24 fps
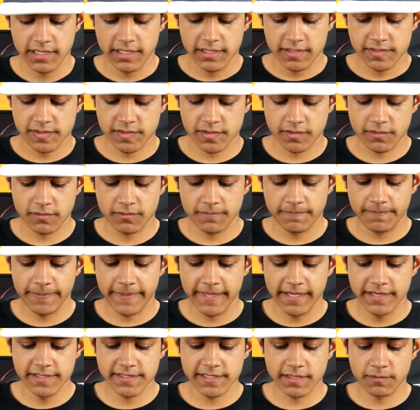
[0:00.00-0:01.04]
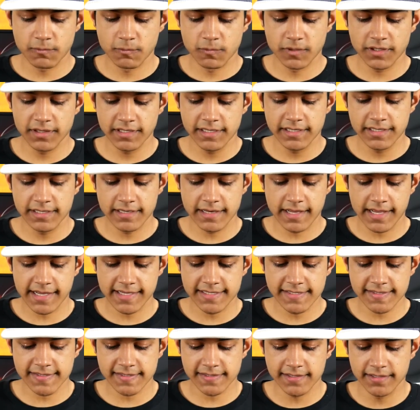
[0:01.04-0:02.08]
So it is a really
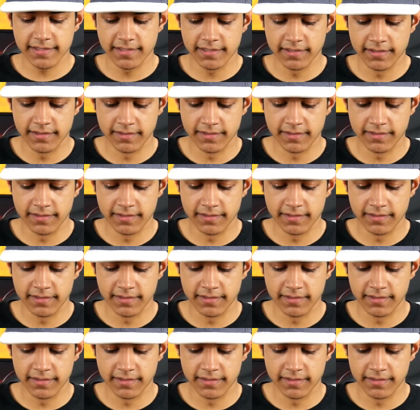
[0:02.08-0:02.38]
nice